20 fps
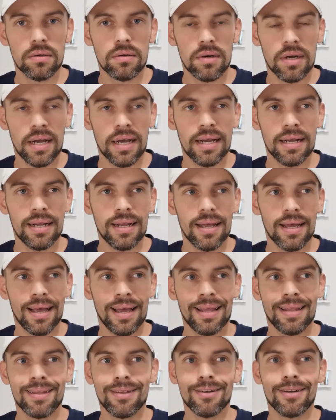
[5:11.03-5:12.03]
right?
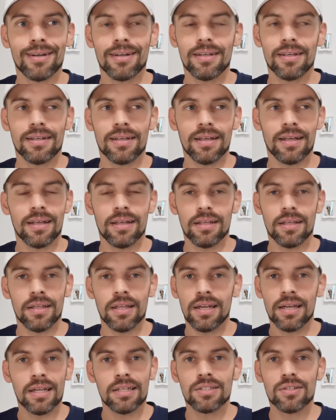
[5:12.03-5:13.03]
And
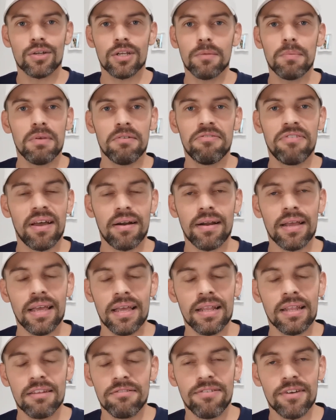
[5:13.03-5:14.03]
it's going to be very
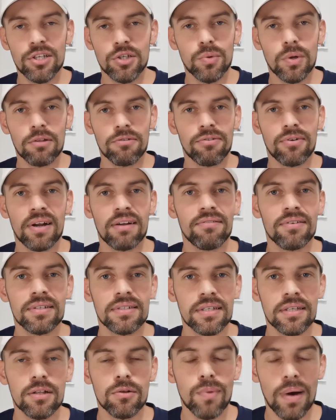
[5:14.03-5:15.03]
individual for every
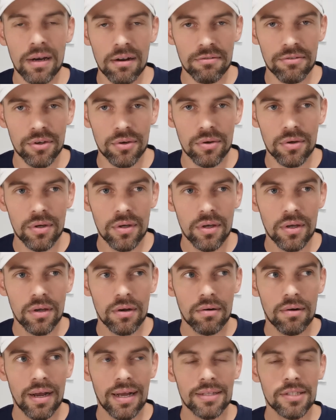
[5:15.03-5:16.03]
single one of you,
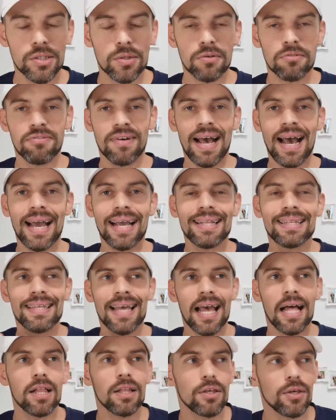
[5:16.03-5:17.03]
right? So if I
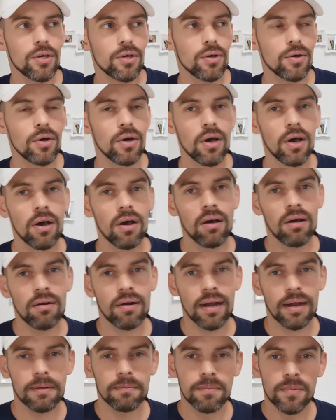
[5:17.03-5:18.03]
tell you, all
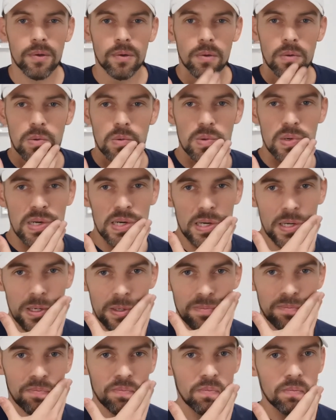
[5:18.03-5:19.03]
right,
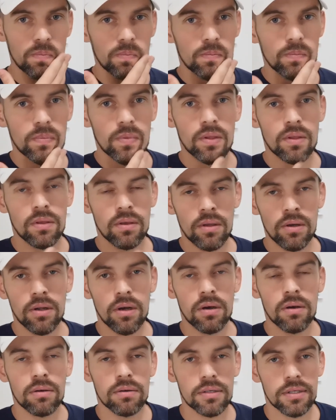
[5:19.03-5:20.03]
well, you
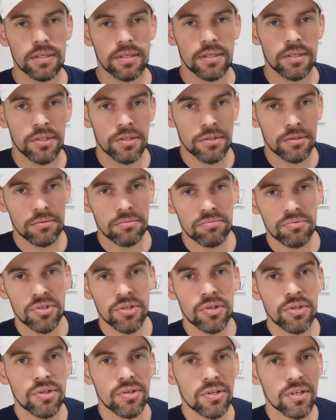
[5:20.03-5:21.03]

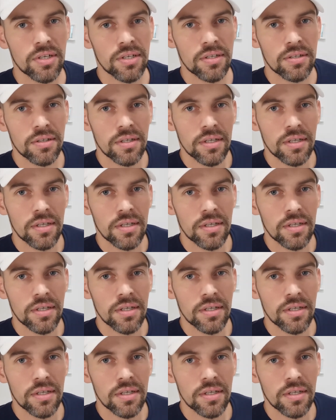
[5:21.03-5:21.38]
look